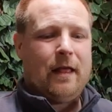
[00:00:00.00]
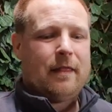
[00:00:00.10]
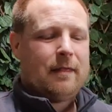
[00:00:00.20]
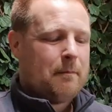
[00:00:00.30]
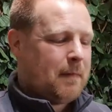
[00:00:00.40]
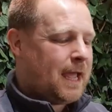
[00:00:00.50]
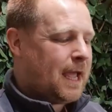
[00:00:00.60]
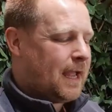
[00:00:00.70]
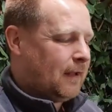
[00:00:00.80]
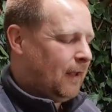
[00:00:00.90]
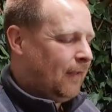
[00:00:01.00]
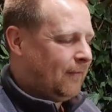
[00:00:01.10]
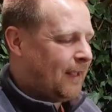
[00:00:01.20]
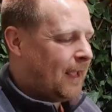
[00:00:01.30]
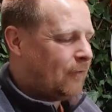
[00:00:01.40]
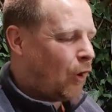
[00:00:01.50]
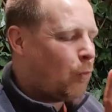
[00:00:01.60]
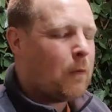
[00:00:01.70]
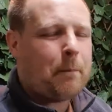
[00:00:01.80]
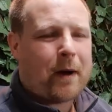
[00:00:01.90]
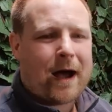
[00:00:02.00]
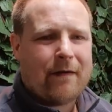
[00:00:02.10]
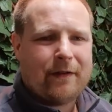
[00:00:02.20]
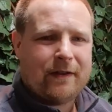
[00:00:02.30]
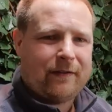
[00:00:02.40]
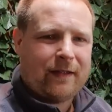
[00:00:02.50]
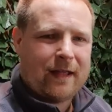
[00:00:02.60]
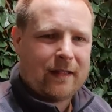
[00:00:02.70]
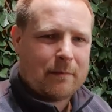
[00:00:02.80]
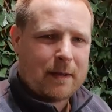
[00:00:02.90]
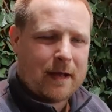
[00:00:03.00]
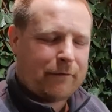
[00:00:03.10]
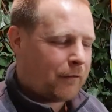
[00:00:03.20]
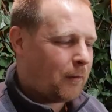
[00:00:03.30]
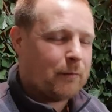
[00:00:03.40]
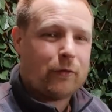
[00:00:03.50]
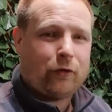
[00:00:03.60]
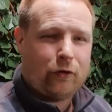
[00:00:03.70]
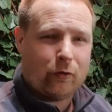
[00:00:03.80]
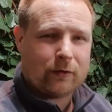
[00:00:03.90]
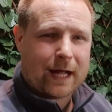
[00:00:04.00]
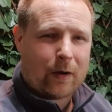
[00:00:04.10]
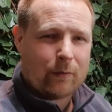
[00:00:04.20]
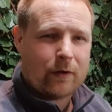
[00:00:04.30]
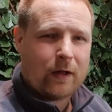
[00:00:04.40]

they're made, it says, on one part of it, they say they're made from duck down,